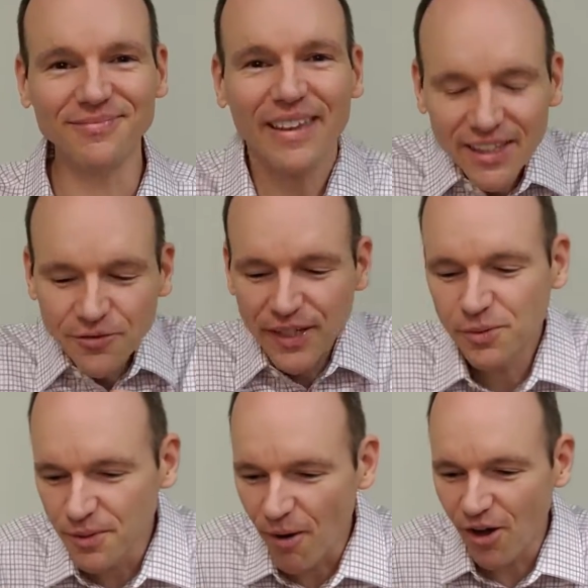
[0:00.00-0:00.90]
This fits
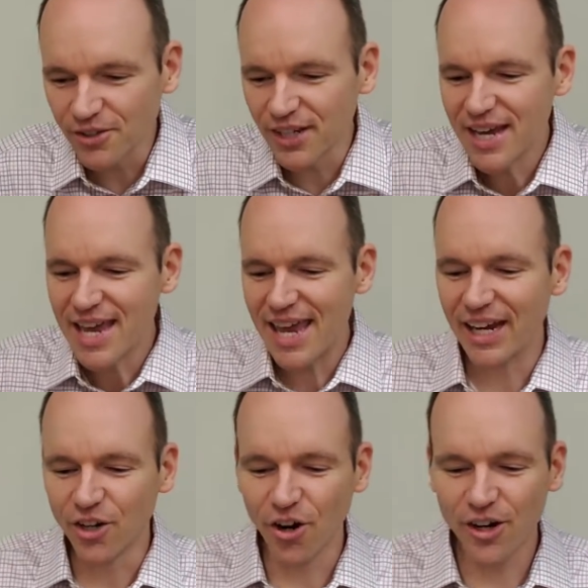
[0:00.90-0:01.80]
with Paul's
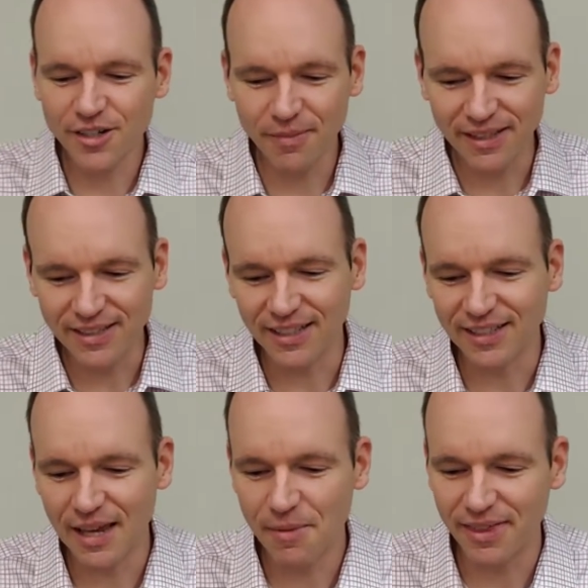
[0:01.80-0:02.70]
encouragement to
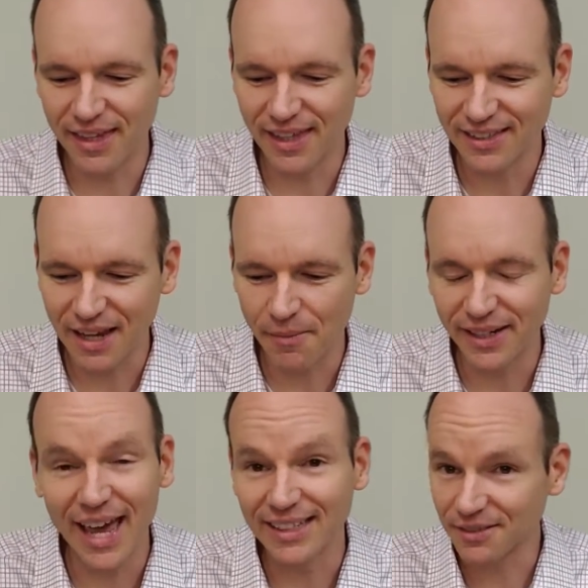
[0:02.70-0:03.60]
Timothy that's coming
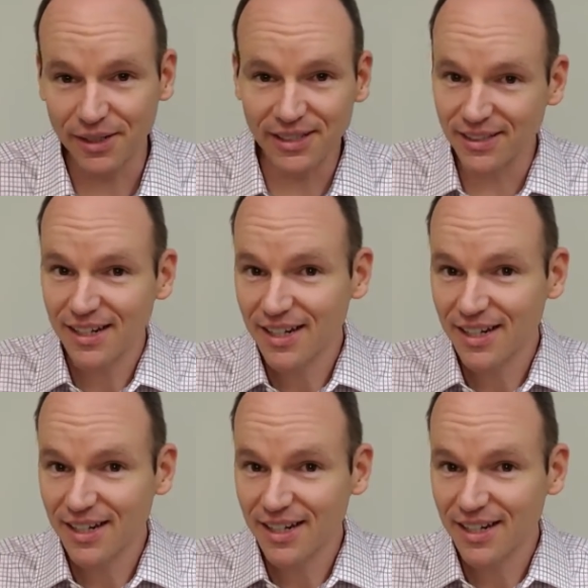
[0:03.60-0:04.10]
next, when he's